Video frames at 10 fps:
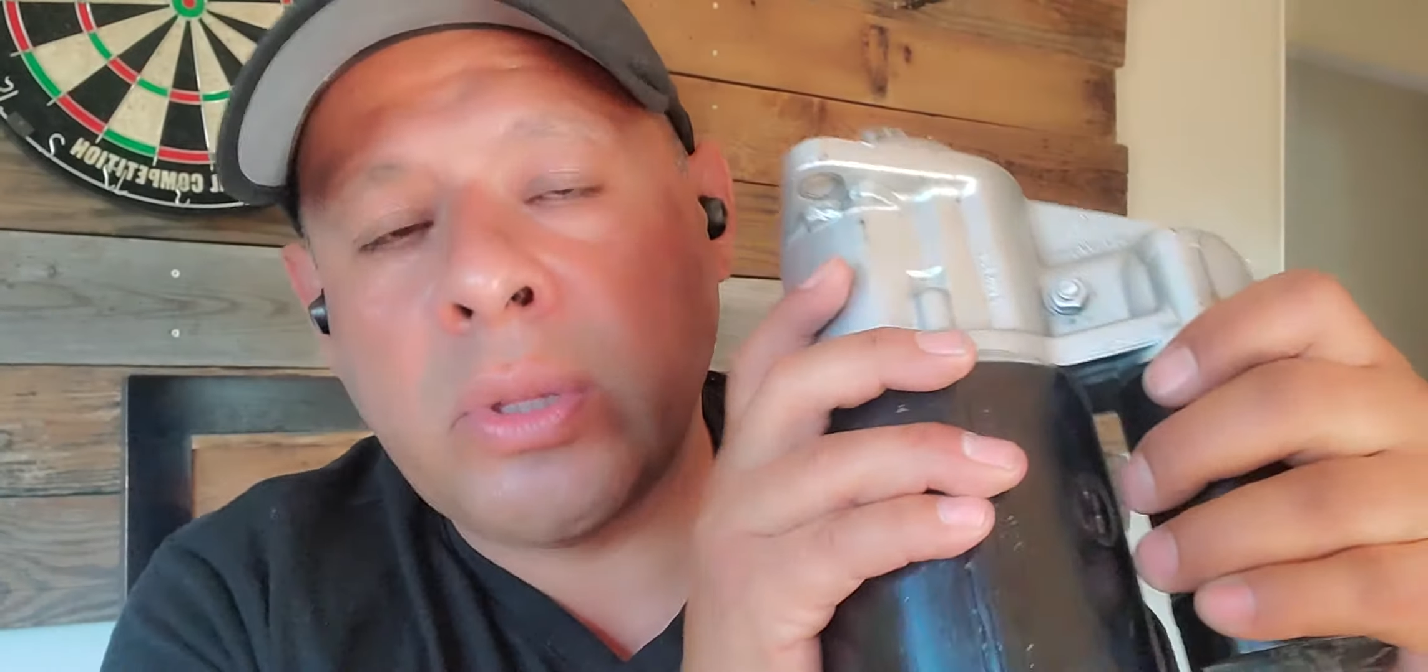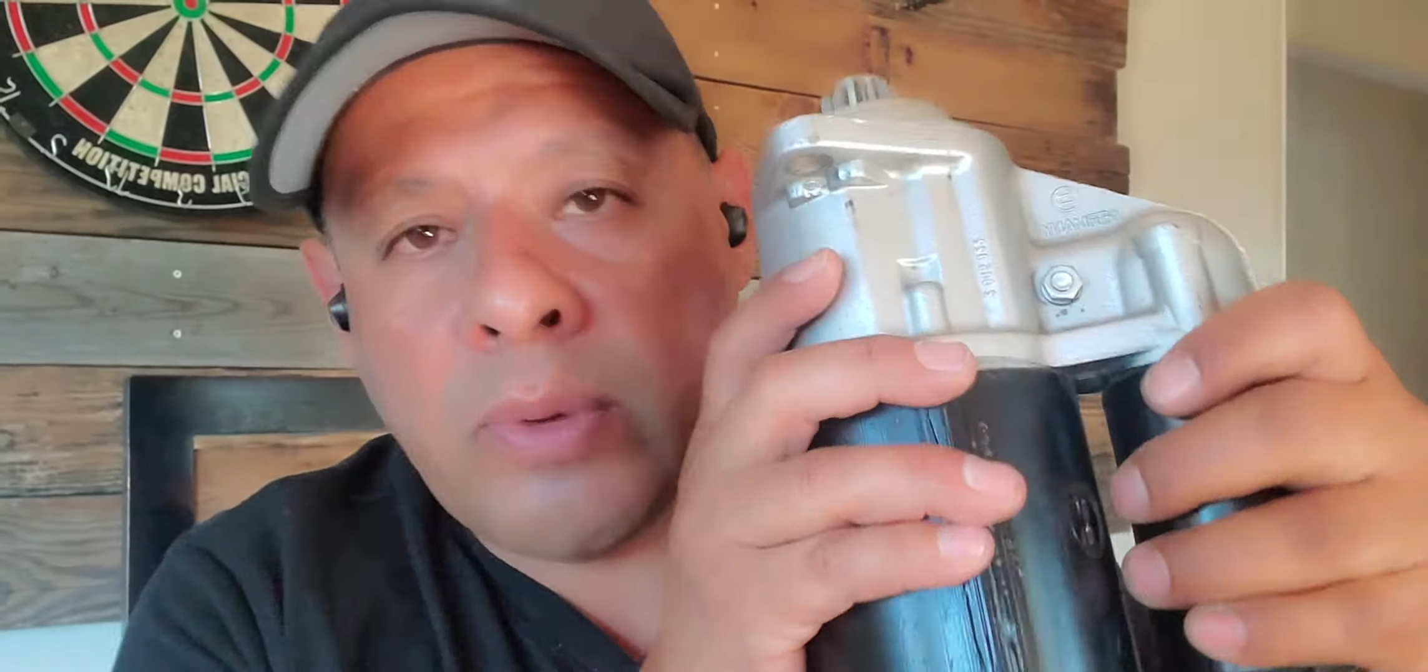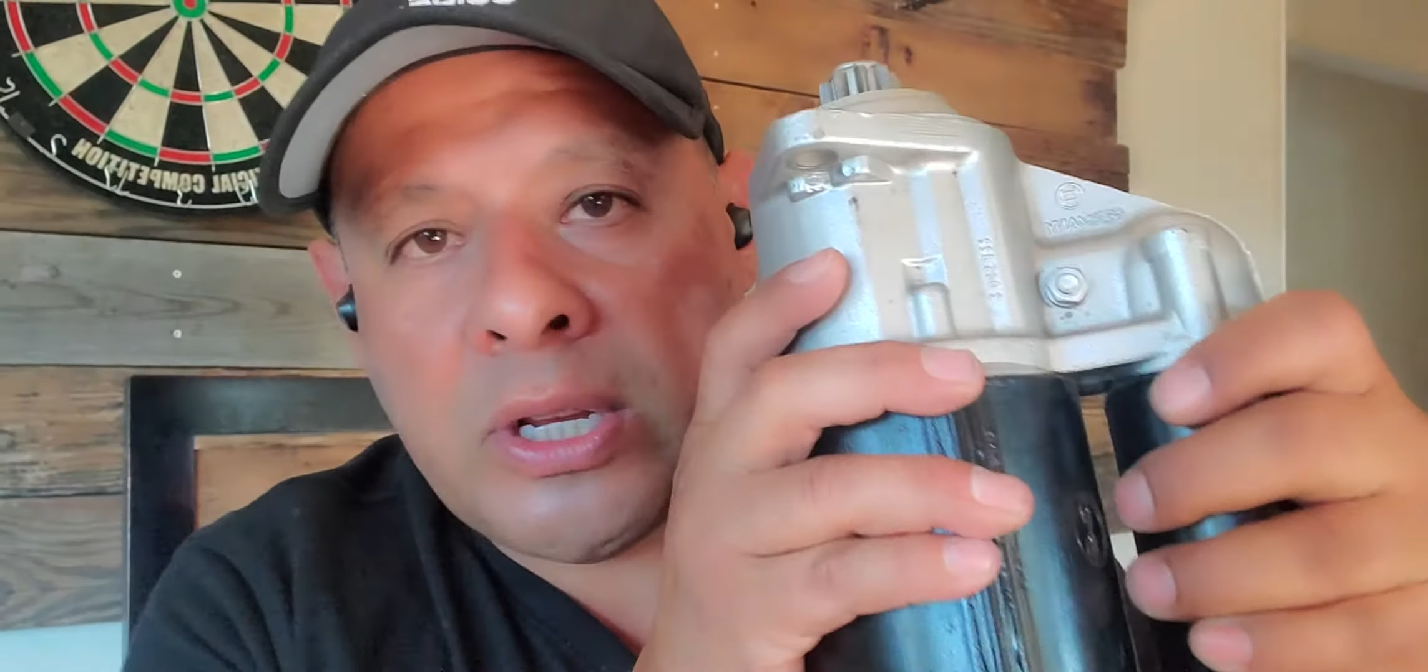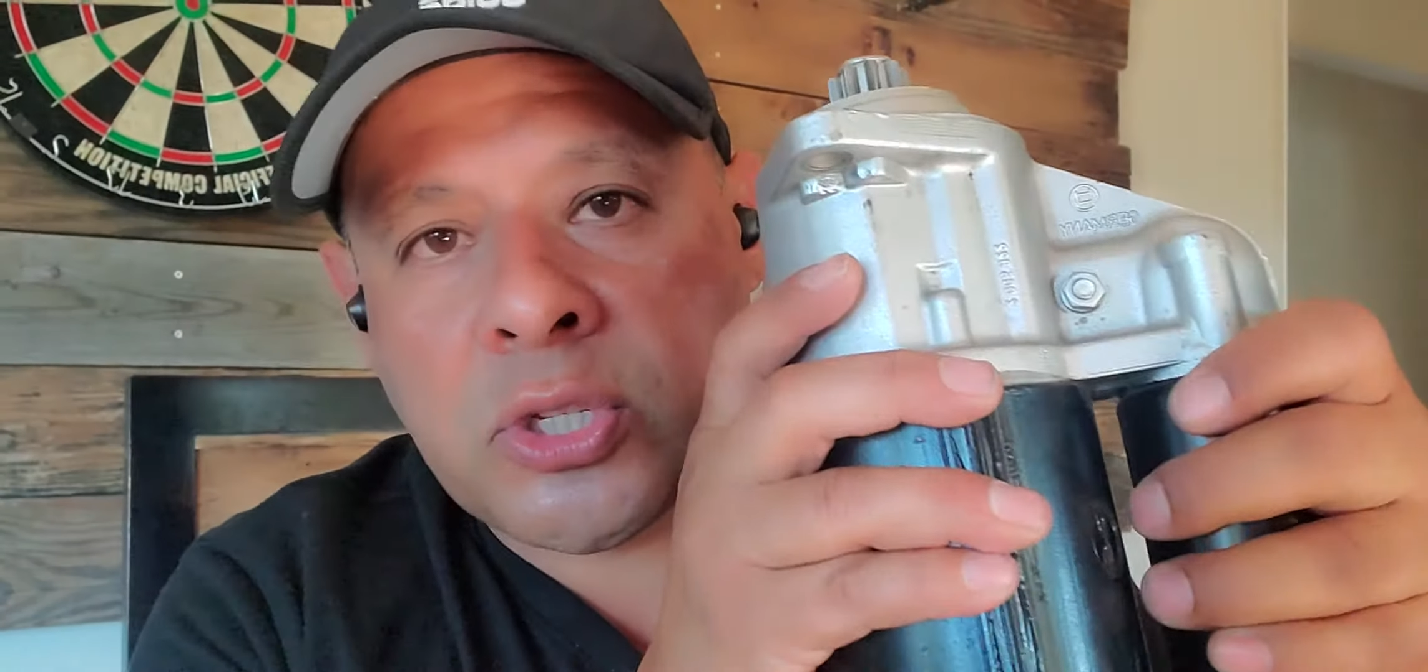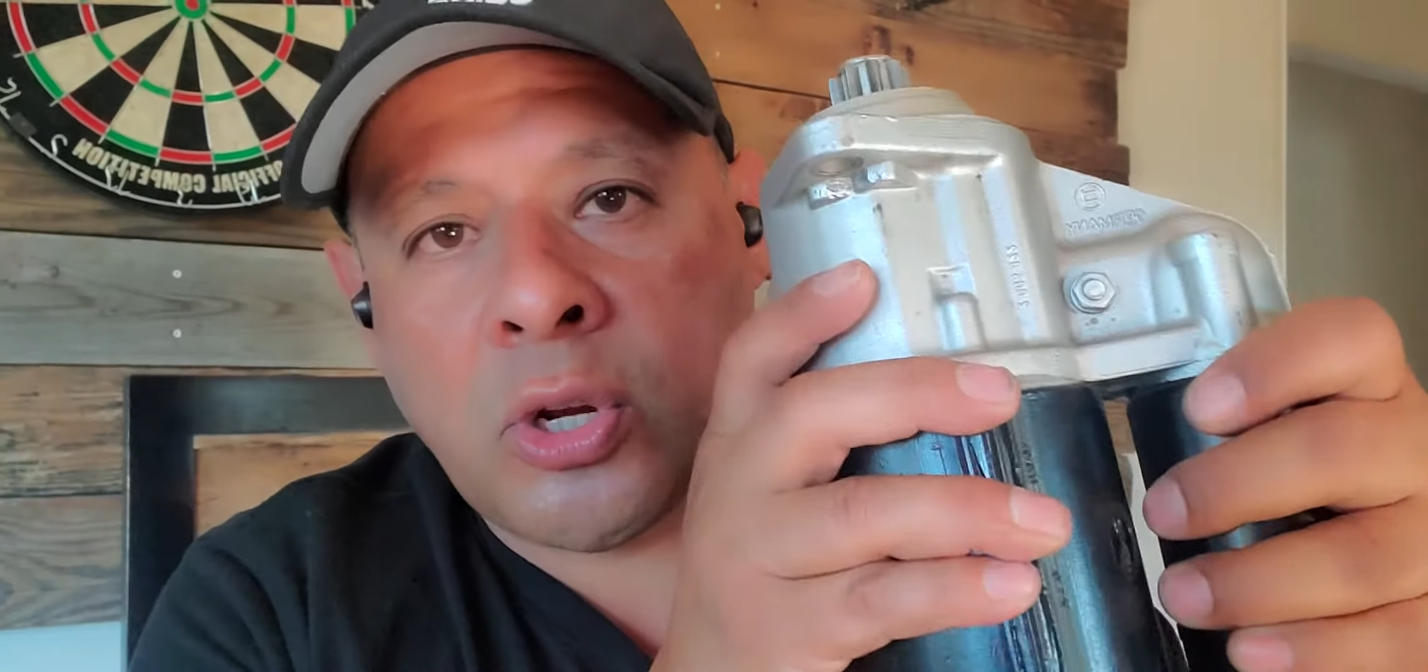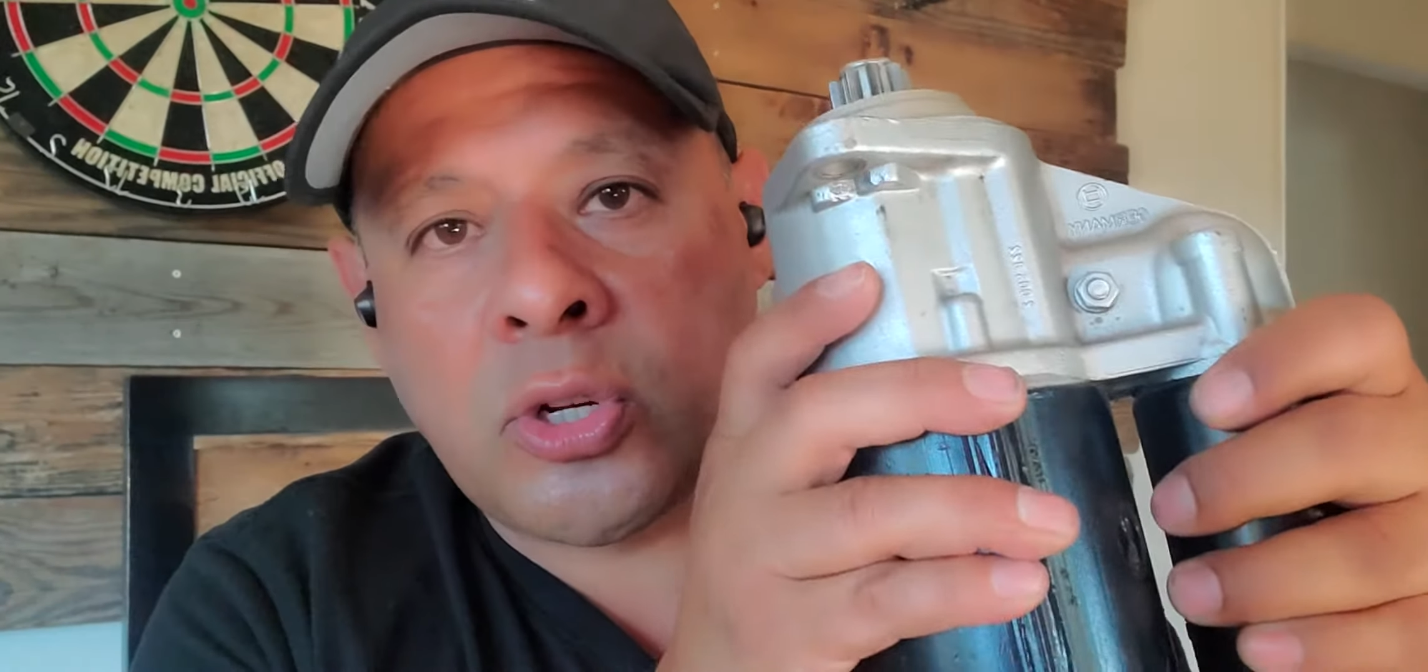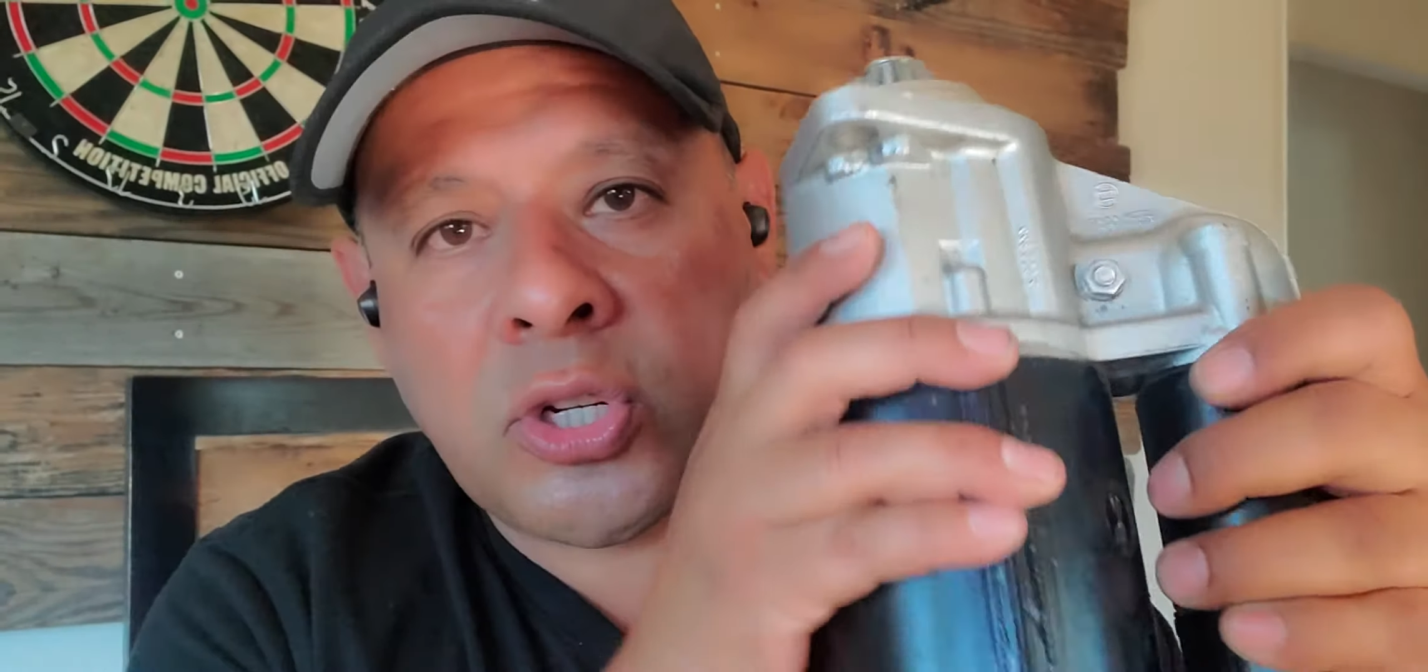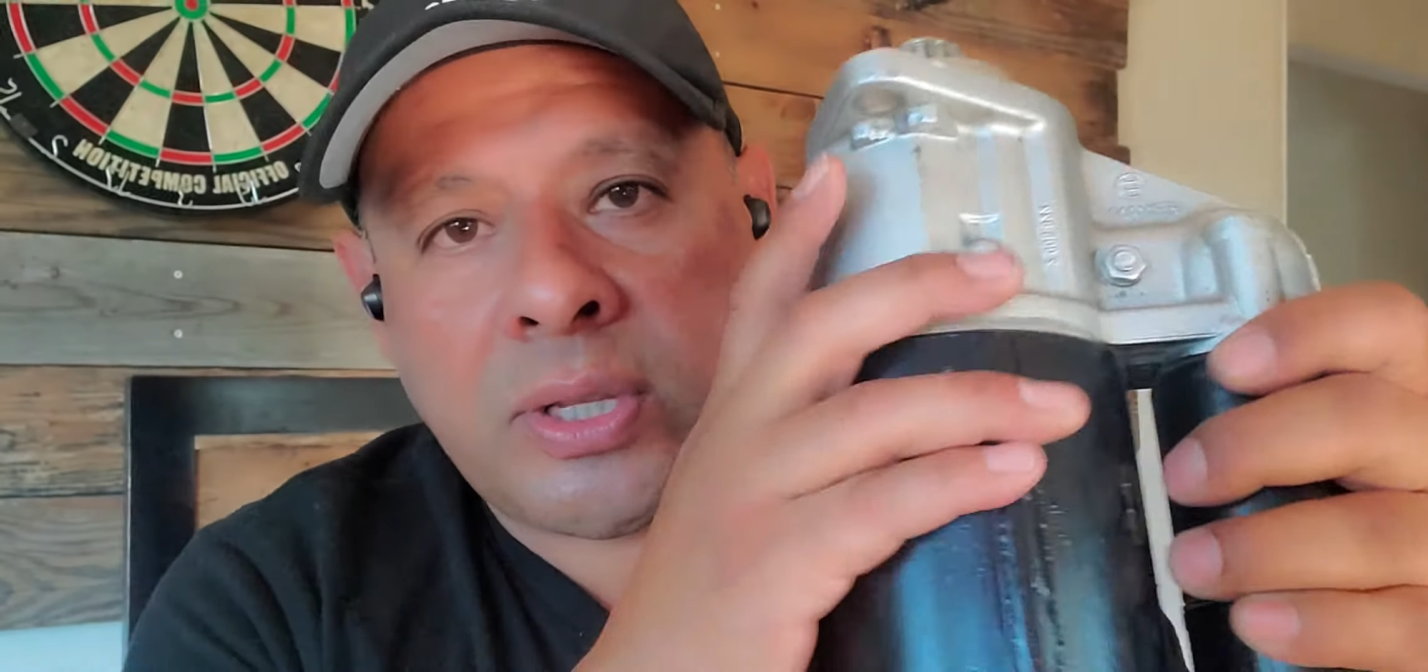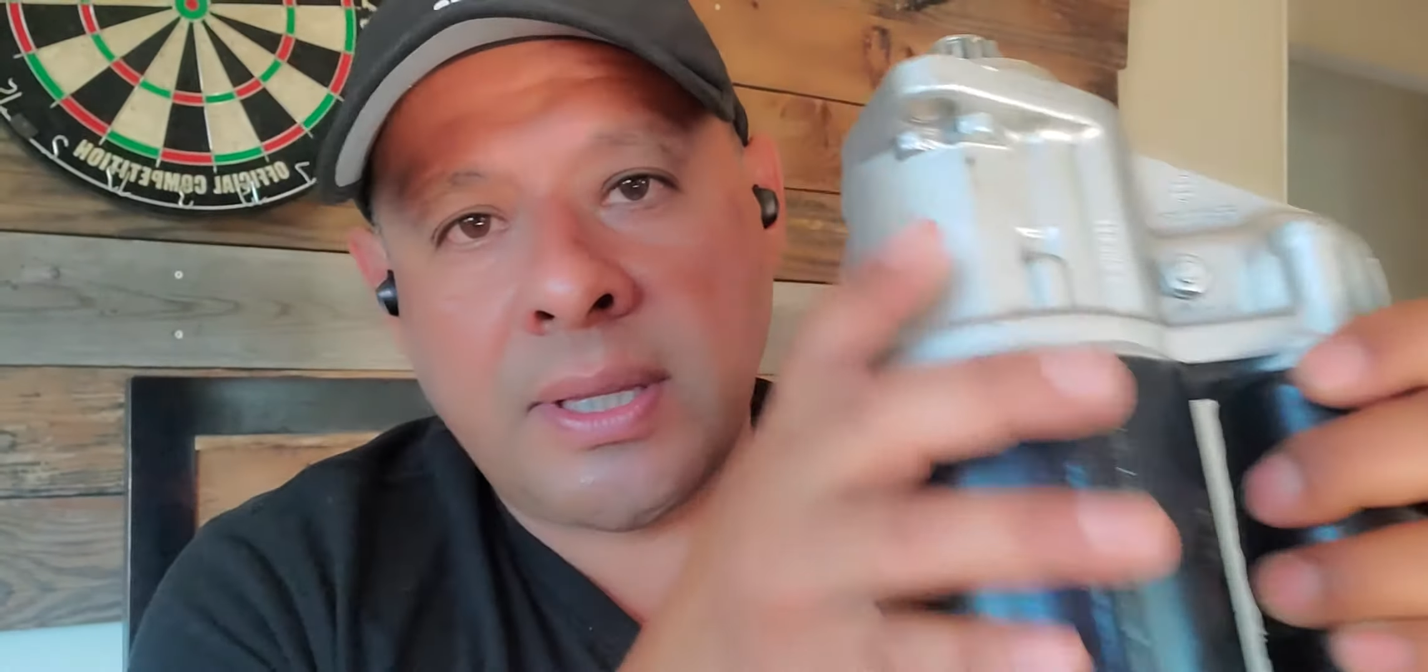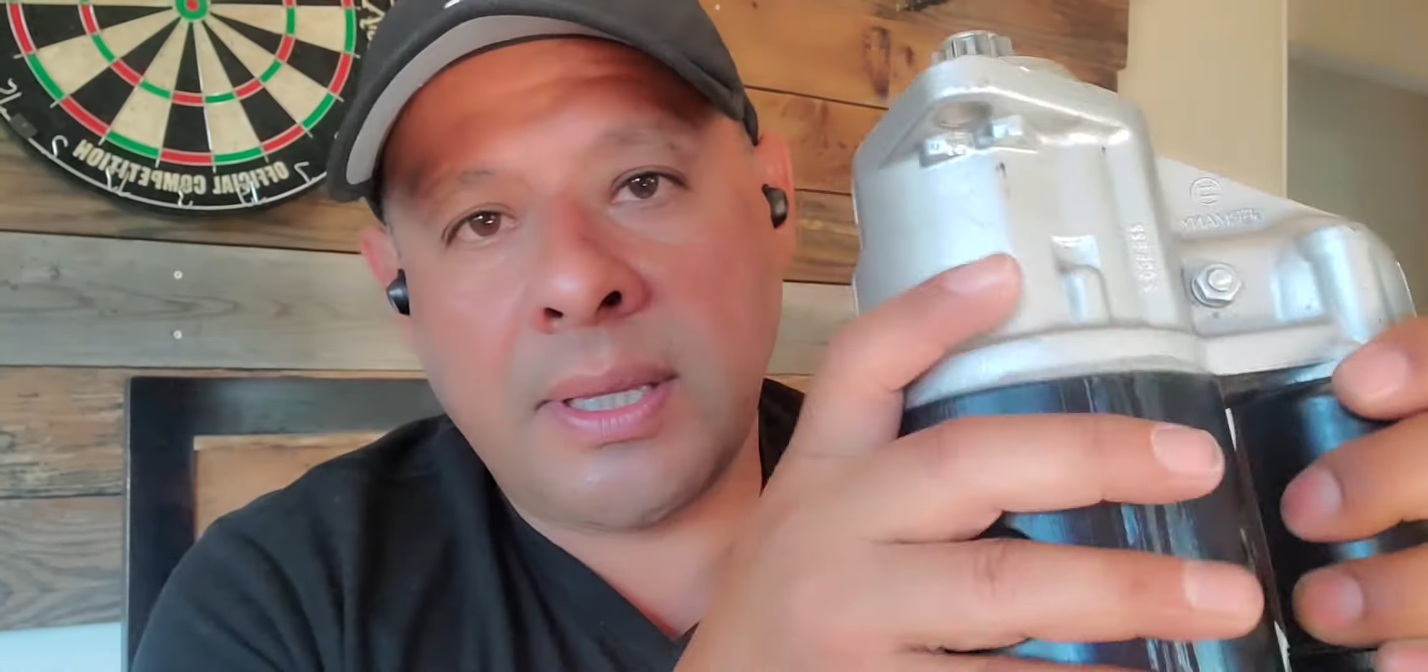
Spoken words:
the research,